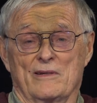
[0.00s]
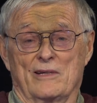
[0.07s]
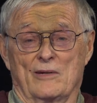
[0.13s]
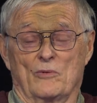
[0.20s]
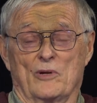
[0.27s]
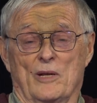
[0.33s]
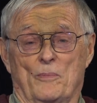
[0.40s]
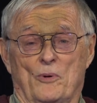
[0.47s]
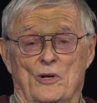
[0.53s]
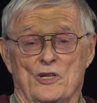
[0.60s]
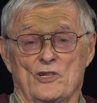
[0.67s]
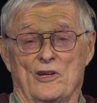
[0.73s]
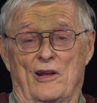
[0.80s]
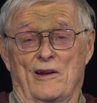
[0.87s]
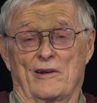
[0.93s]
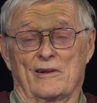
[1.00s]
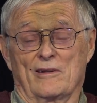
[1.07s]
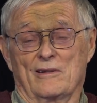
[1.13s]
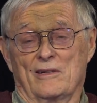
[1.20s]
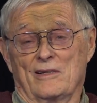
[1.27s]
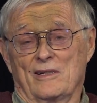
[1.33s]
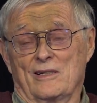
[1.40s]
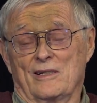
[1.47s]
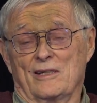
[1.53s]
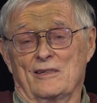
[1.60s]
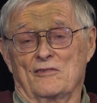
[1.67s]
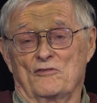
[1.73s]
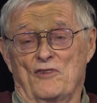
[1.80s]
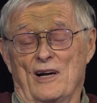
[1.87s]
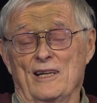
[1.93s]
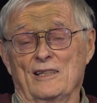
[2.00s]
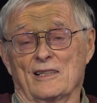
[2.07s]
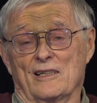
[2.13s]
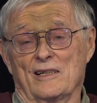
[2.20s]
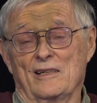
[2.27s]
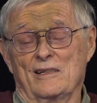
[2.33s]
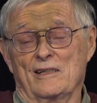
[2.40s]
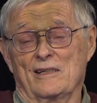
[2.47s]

and we appreciate it. Finally,